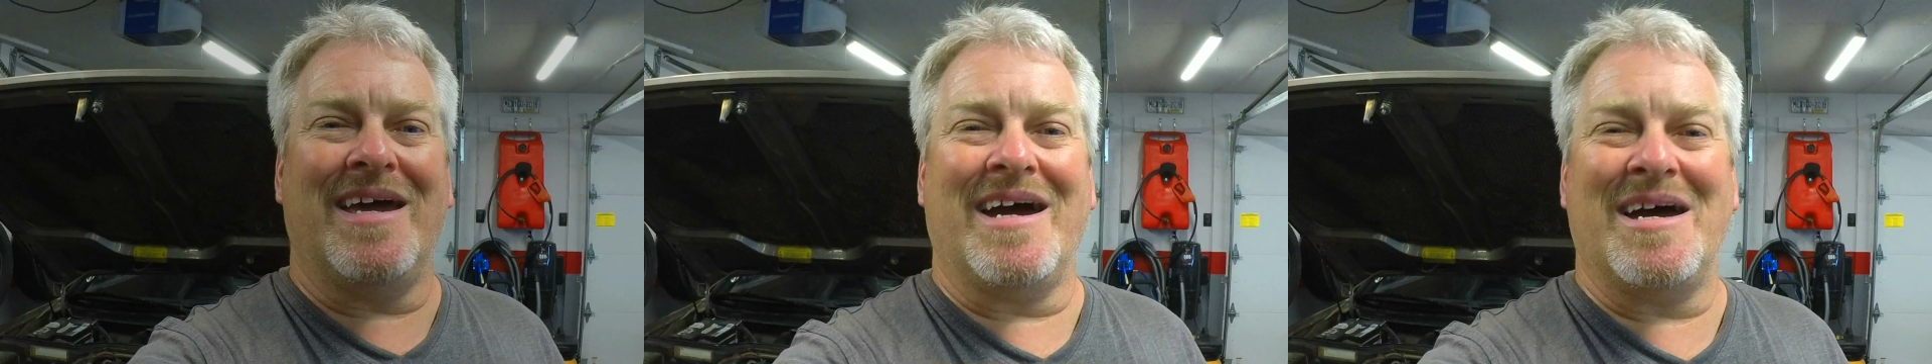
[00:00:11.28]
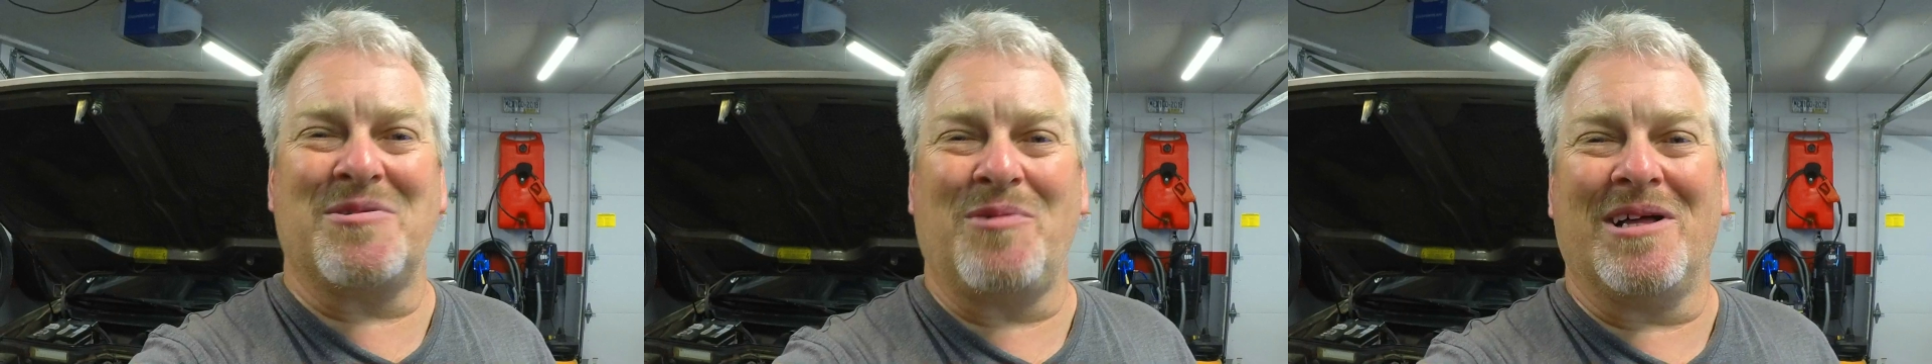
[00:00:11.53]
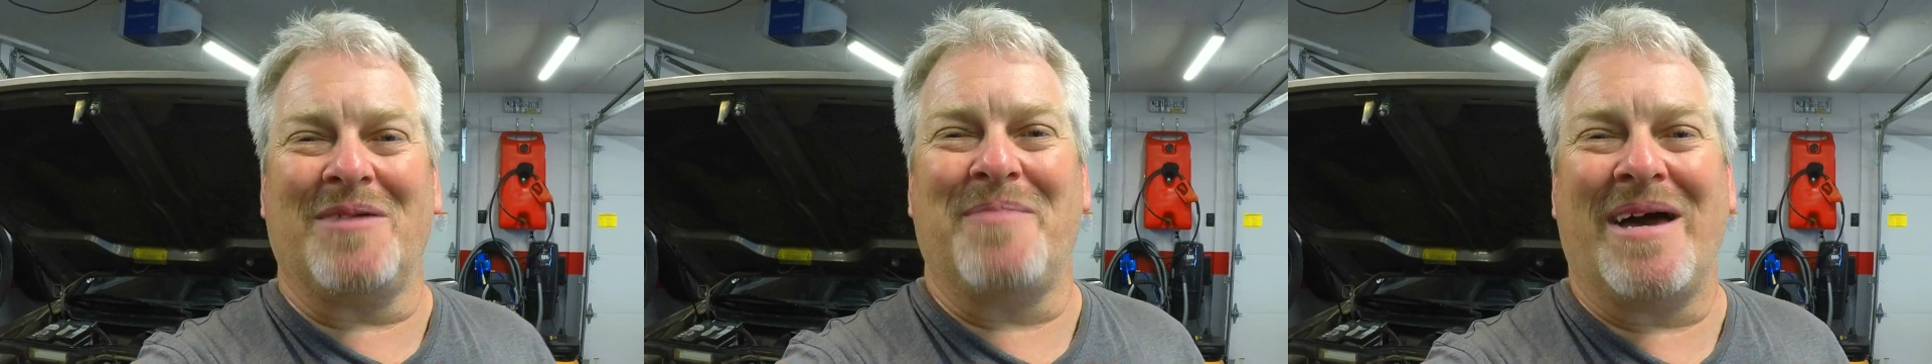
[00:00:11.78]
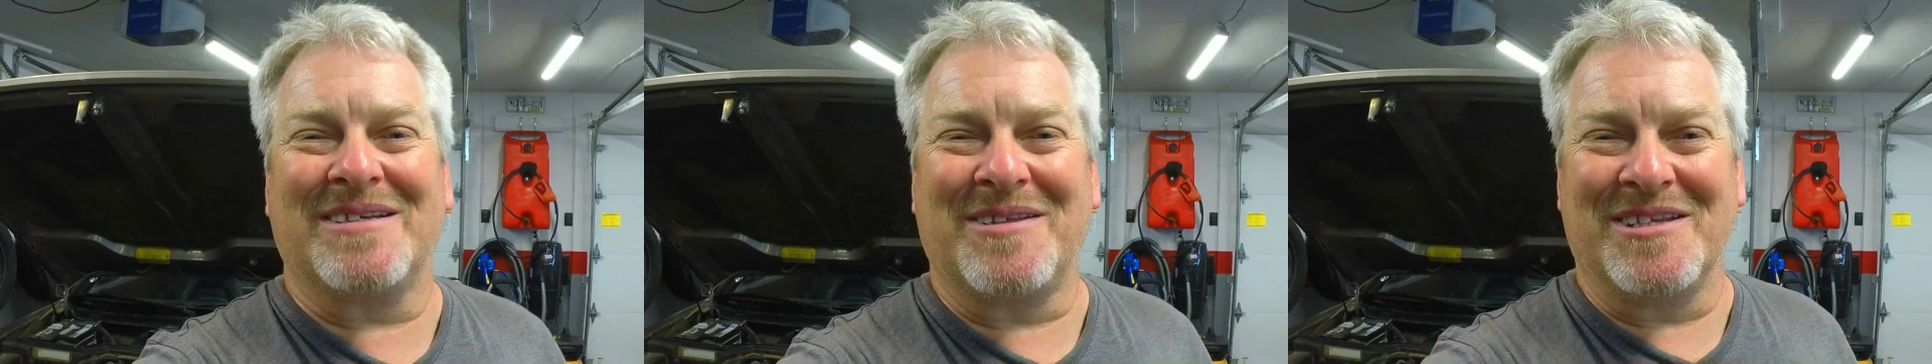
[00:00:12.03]
guys, welcome
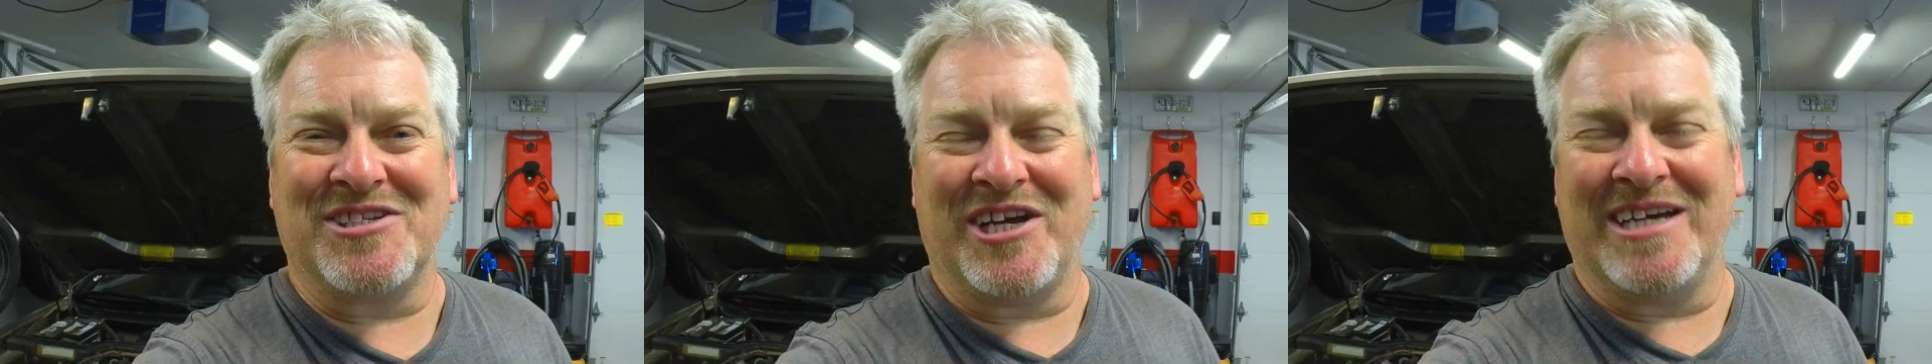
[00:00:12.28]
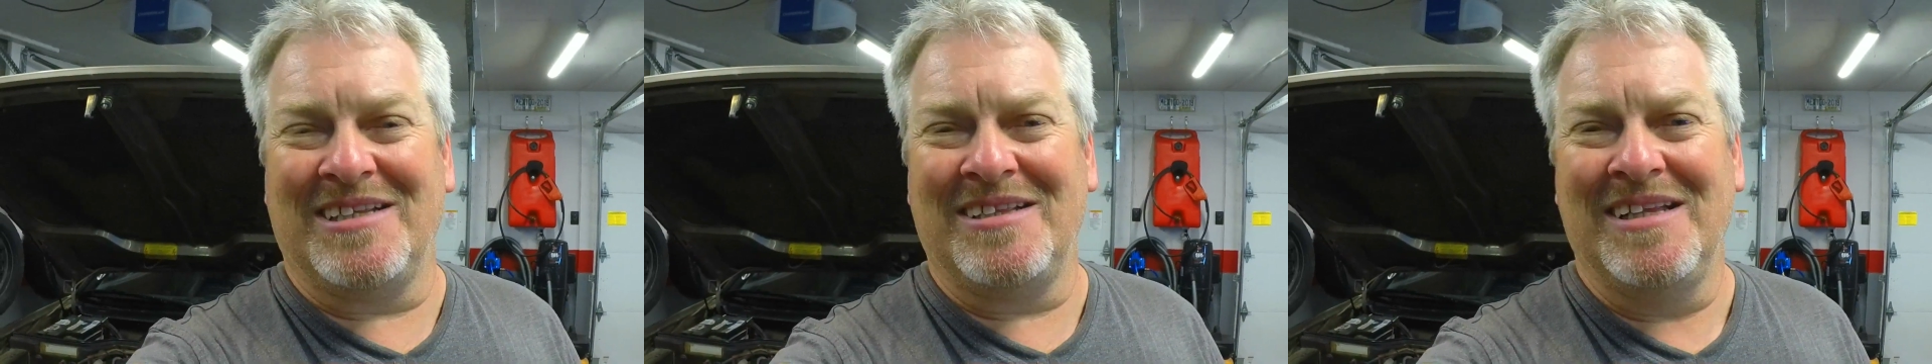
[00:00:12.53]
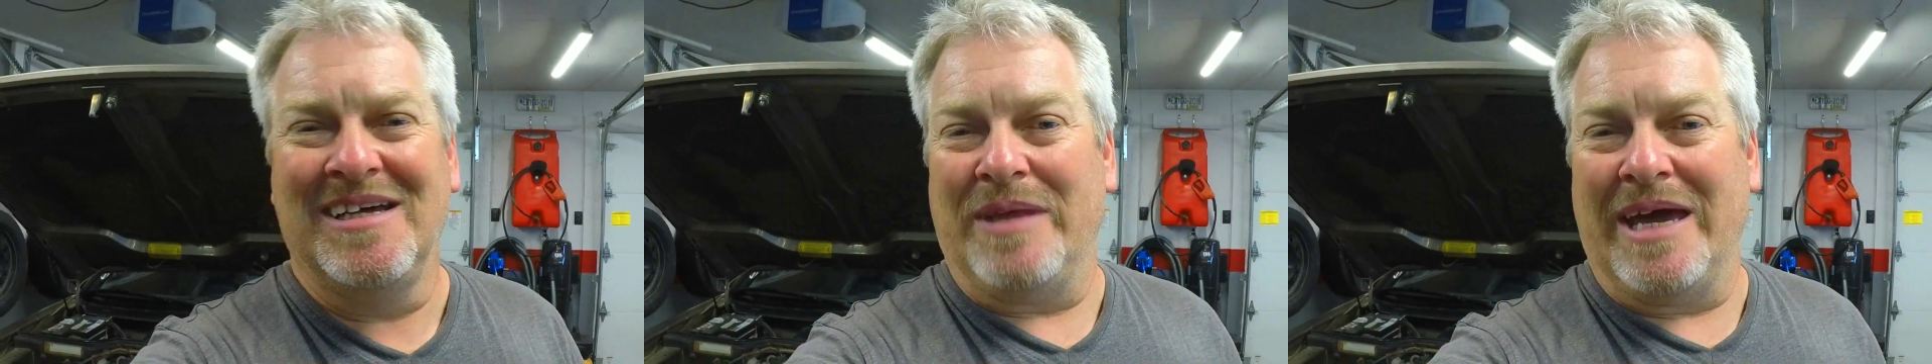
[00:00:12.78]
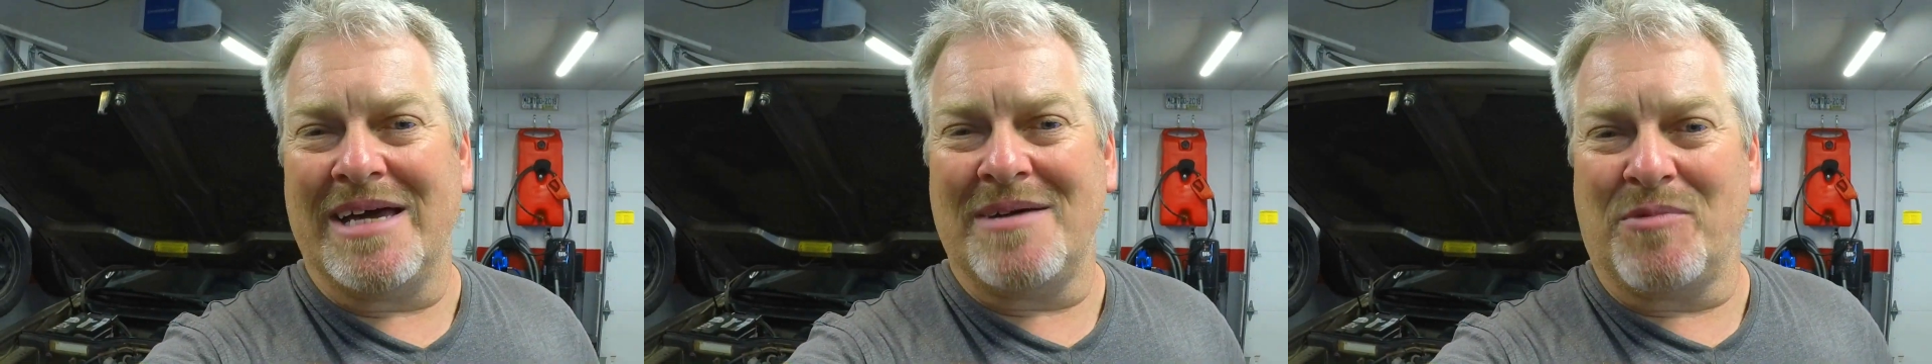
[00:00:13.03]
back to the channel.
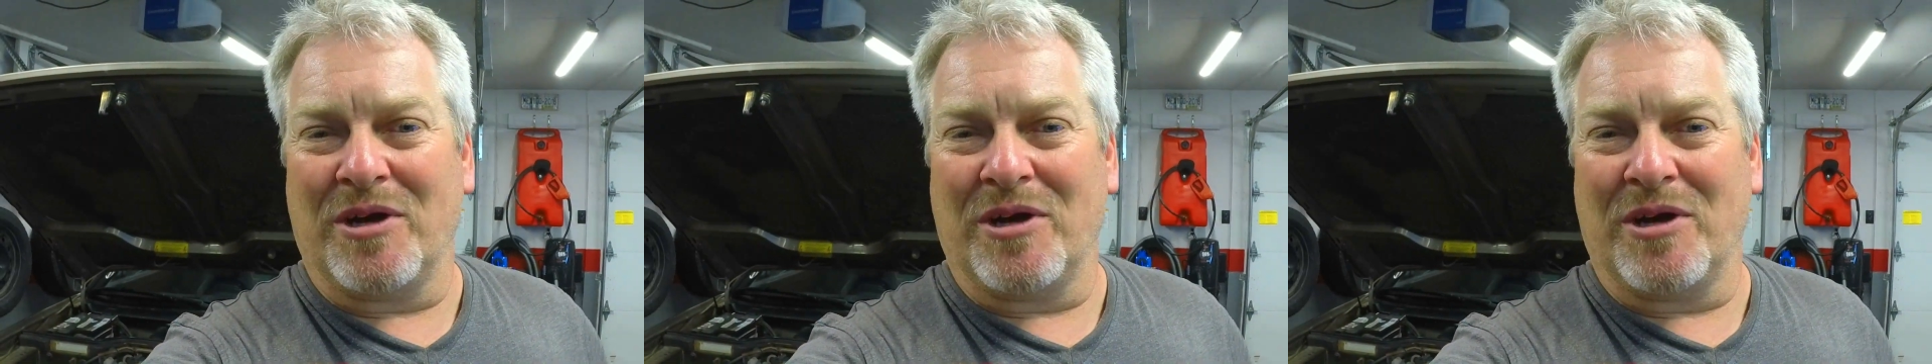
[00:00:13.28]
Yeah,